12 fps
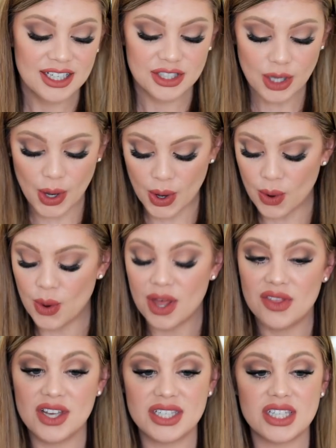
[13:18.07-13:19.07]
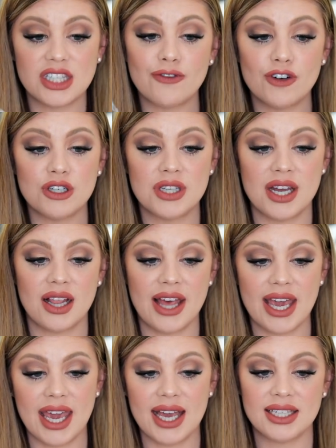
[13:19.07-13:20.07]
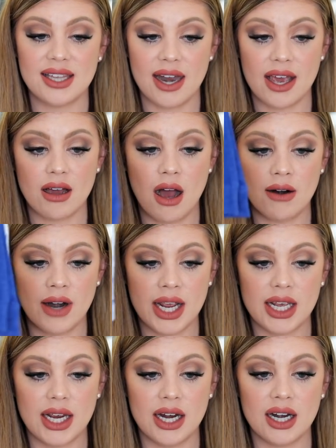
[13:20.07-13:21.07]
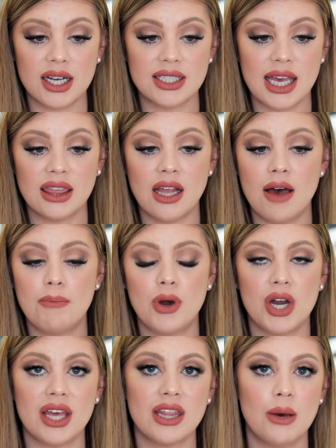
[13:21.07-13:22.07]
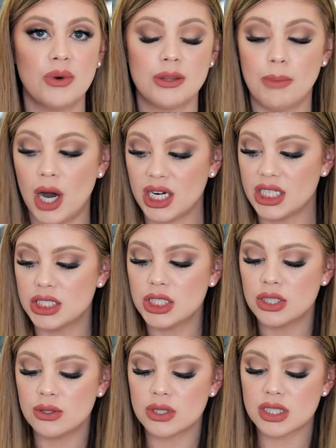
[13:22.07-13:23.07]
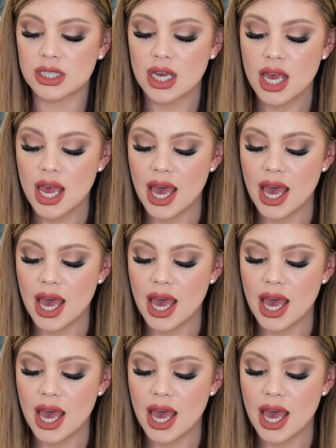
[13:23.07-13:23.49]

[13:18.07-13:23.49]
So this is the first set of leggings that I got right here because I love putting them with bodysuits,